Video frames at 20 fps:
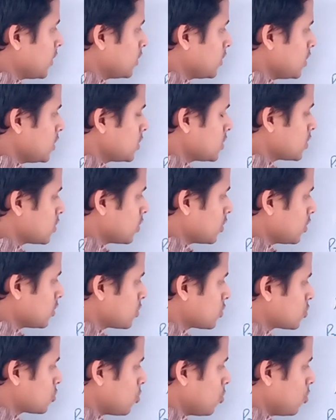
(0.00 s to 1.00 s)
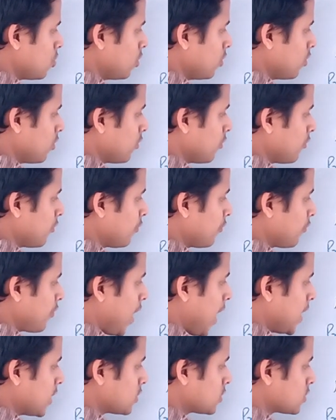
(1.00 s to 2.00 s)
and this store
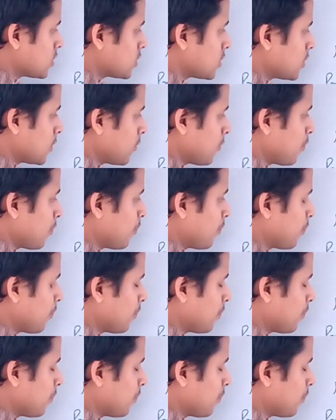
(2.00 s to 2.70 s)
fats.